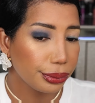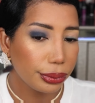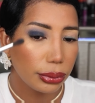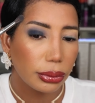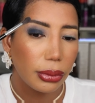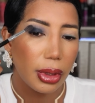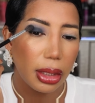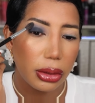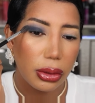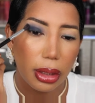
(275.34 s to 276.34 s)

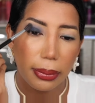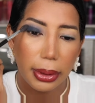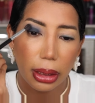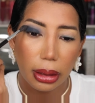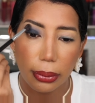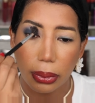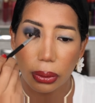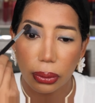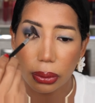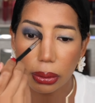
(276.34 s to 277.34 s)
I'm just gonna blend the
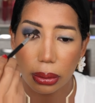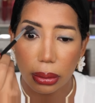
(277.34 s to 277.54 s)
blue.